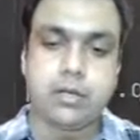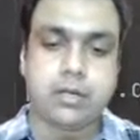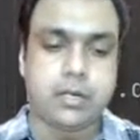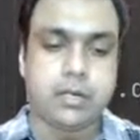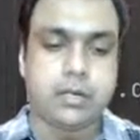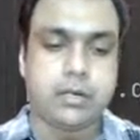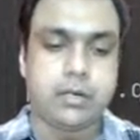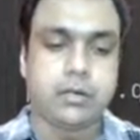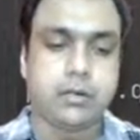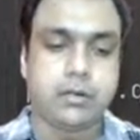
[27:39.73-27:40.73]

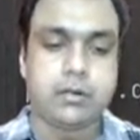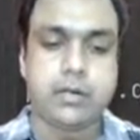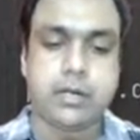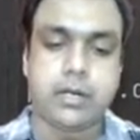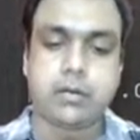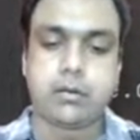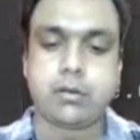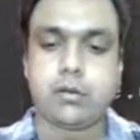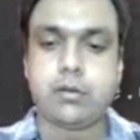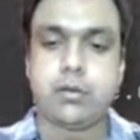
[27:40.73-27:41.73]
and rect.
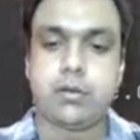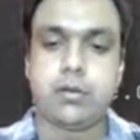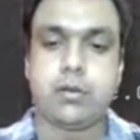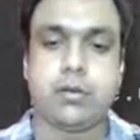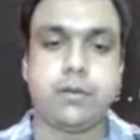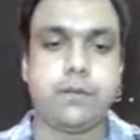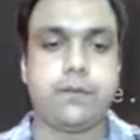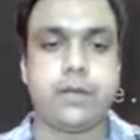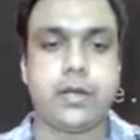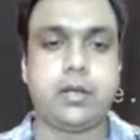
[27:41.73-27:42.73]

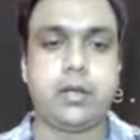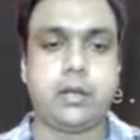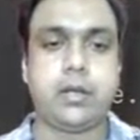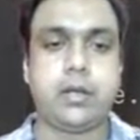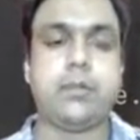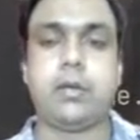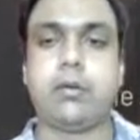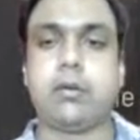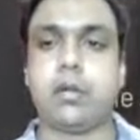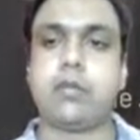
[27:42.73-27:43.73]
Fine, and let me now
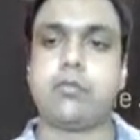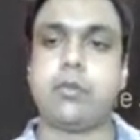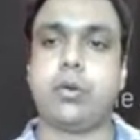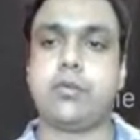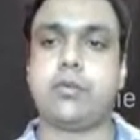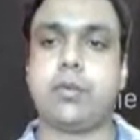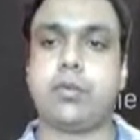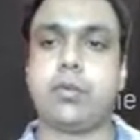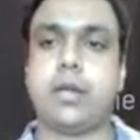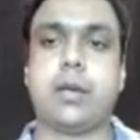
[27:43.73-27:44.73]
run this code and see
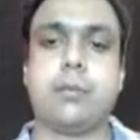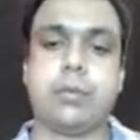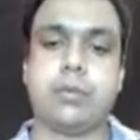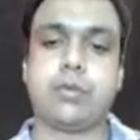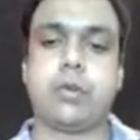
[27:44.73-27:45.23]
what's going to happen. What's the